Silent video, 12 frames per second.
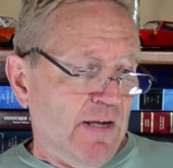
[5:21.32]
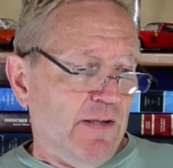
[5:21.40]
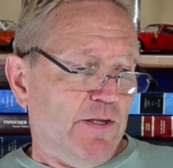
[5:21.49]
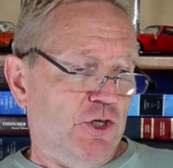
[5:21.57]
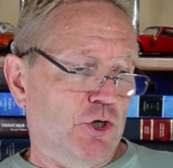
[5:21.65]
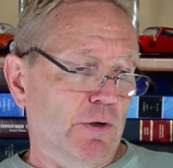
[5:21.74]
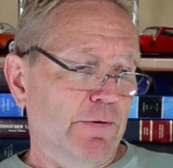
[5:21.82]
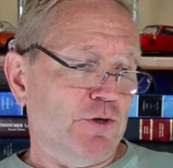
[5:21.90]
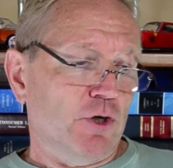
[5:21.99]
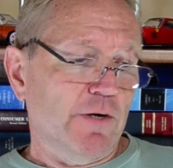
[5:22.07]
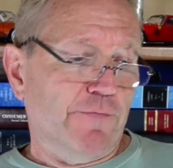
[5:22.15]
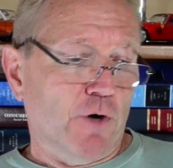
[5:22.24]
The jury
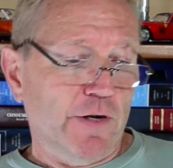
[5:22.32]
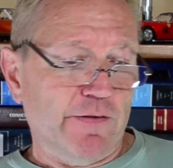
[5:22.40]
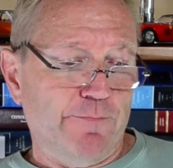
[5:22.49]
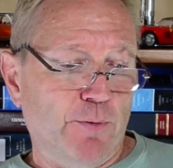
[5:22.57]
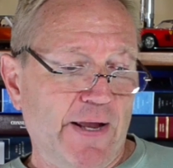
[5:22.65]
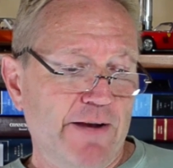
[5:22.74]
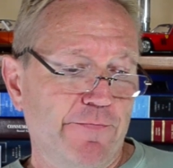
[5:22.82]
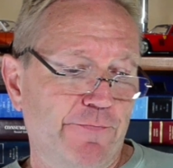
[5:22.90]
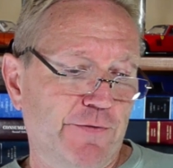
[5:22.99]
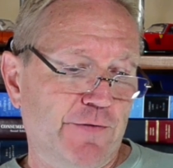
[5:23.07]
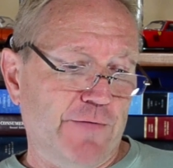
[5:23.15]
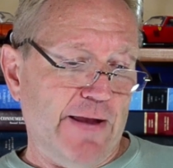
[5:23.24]
returned a verdict in
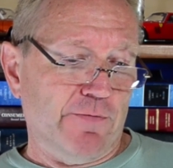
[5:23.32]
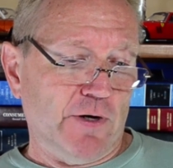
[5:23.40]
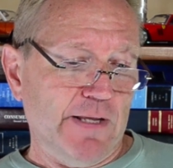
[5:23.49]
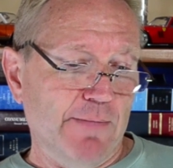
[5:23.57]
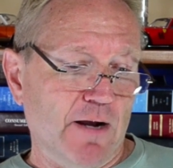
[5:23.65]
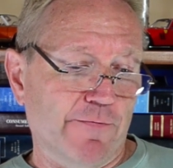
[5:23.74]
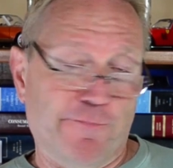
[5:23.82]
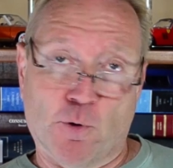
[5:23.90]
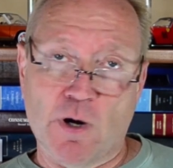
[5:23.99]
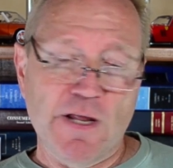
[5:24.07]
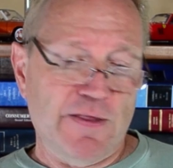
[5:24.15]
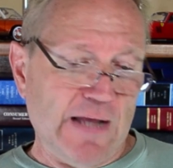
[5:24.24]
plaintiff's favor in the amount of
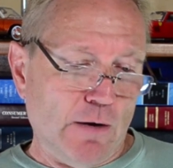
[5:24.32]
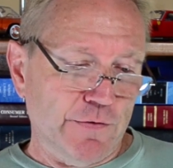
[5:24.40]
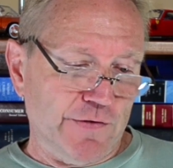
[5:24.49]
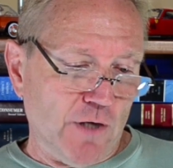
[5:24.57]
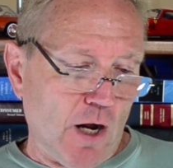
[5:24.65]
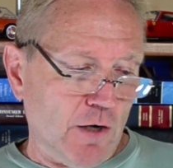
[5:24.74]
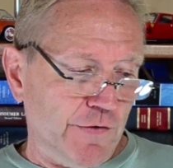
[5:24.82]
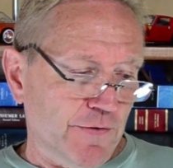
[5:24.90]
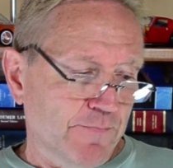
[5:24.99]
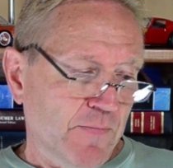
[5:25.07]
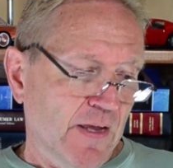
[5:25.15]
$40,000.